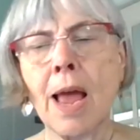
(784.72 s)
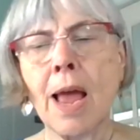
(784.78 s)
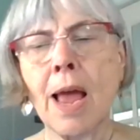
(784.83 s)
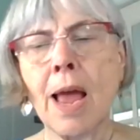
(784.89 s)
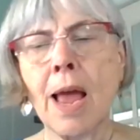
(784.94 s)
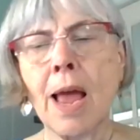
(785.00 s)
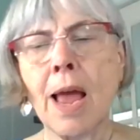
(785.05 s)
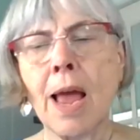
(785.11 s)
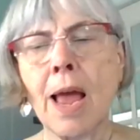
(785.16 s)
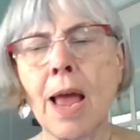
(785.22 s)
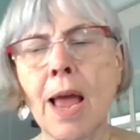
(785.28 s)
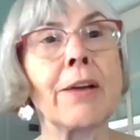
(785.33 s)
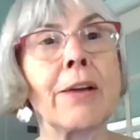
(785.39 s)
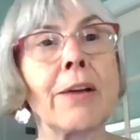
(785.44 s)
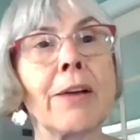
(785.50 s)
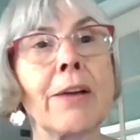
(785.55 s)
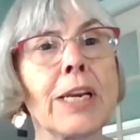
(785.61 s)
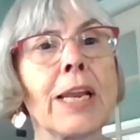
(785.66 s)
part of
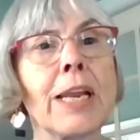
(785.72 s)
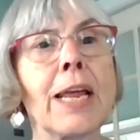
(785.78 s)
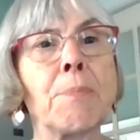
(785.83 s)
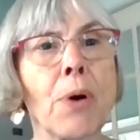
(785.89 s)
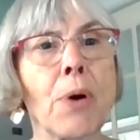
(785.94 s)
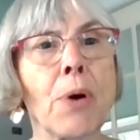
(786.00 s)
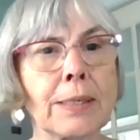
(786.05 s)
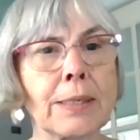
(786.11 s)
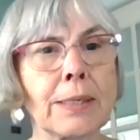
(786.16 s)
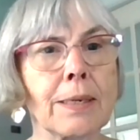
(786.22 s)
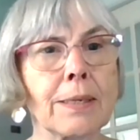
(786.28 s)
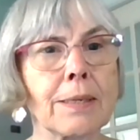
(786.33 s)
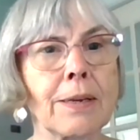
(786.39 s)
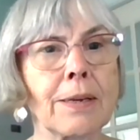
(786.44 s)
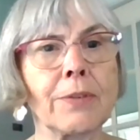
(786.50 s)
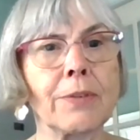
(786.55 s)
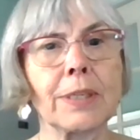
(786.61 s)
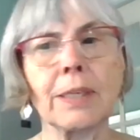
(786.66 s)
that everyday
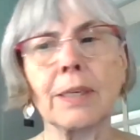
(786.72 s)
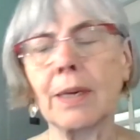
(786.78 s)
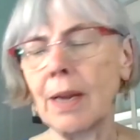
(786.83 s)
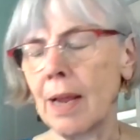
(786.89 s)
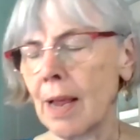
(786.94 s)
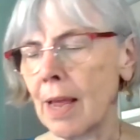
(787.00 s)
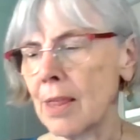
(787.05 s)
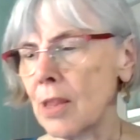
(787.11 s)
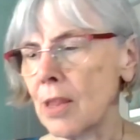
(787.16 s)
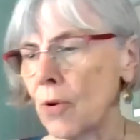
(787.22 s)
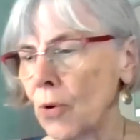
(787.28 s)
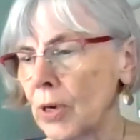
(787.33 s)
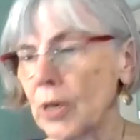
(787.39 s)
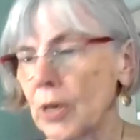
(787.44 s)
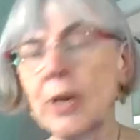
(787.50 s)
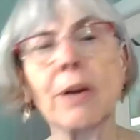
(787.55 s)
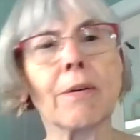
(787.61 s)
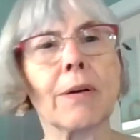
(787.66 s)
process of it
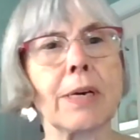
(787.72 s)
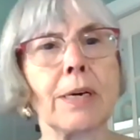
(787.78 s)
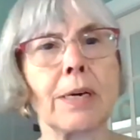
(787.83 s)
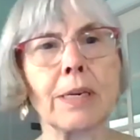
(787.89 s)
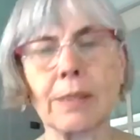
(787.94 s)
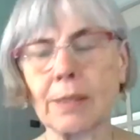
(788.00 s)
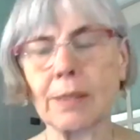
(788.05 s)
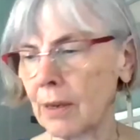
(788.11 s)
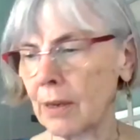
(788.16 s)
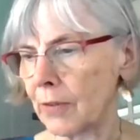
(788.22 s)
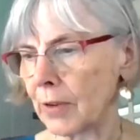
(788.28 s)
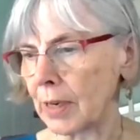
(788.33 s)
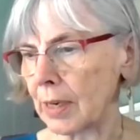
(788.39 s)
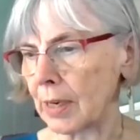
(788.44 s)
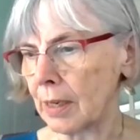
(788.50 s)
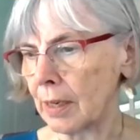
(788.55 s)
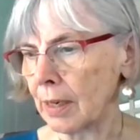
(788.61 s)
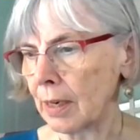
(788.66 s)
and the
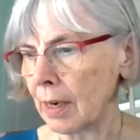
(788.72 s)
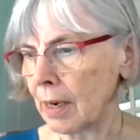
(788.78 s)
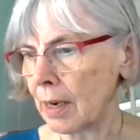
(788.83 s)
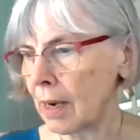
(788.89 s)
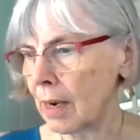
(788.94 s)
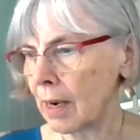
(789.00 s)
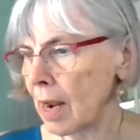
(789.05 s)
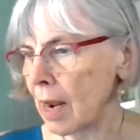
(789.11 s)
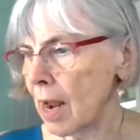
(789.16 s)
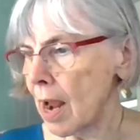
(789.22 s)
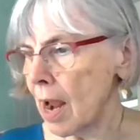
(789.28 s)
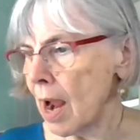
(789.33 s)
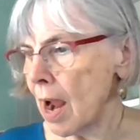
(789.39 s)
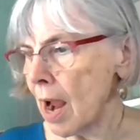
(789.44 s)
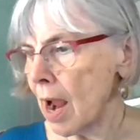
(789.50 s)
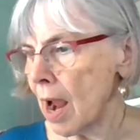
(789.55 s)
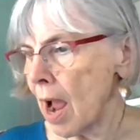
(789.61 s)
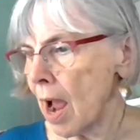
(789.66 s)
ordinariness of it.
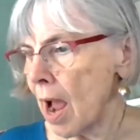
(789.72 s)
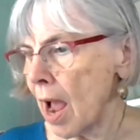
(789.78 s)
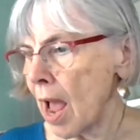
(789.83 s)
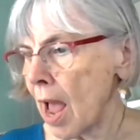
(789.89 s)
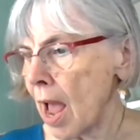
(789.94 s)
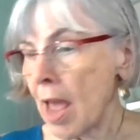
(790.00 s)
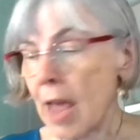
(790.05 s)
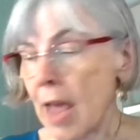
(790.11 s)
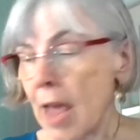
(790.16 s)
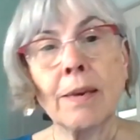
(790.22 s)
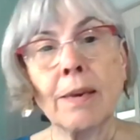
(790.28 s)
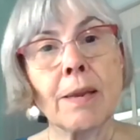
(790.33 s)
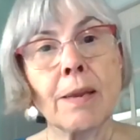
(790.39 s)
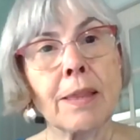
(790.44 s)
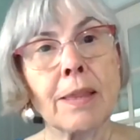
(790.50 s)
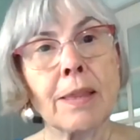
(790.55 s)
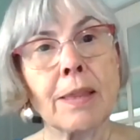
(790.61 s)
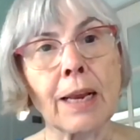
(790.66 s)

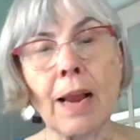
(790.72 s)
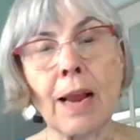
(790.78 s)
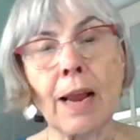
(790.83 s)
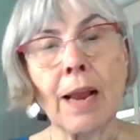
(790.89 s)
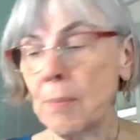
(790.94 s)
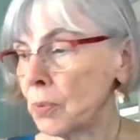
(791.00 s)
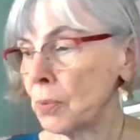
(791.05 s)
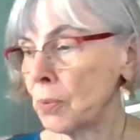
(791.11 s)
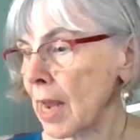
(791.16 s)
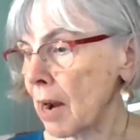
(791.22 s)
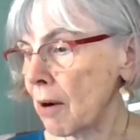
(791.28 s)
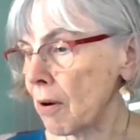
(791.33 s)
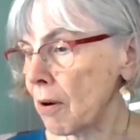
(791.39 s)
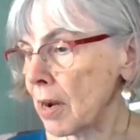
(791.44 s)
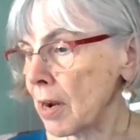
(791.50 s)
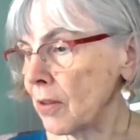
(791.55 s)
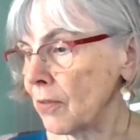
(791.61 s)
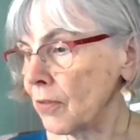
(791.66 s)
And that comes
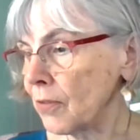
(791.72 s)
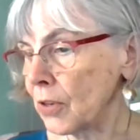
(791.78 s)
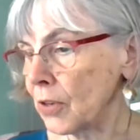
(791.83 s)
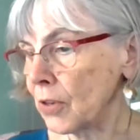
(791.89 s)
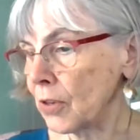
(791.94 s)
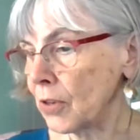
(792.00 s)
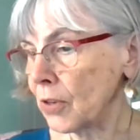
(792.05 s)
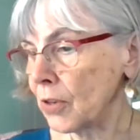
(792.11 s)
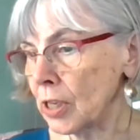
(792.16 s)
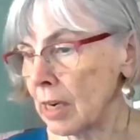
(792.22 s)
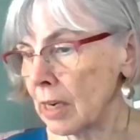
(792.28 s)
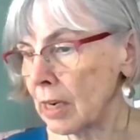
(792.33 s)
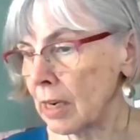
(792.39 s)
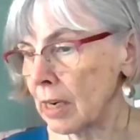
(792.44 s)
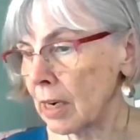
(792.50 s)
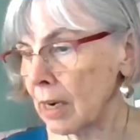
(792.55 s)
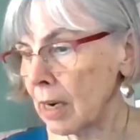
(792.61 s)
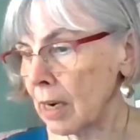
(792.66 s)
with carrying the
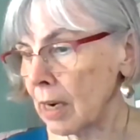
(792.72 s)
vision